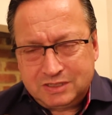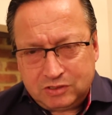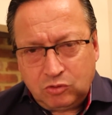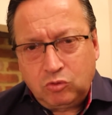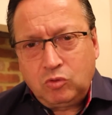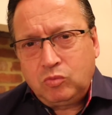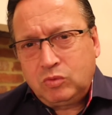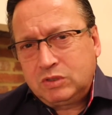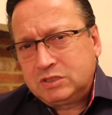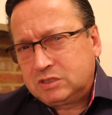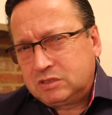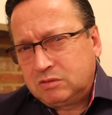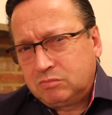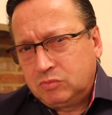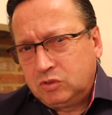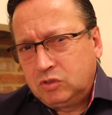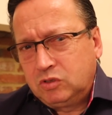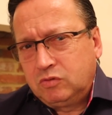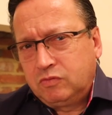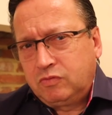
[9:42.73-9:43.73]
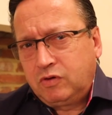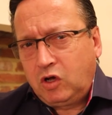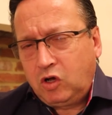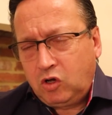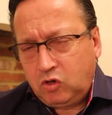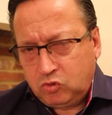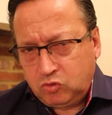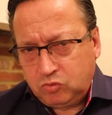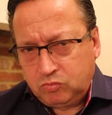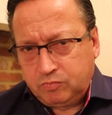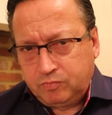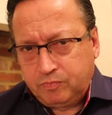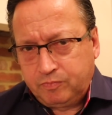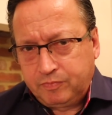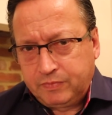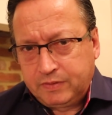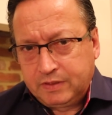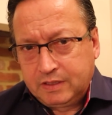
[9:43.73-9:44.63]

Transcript: someone wants to move home,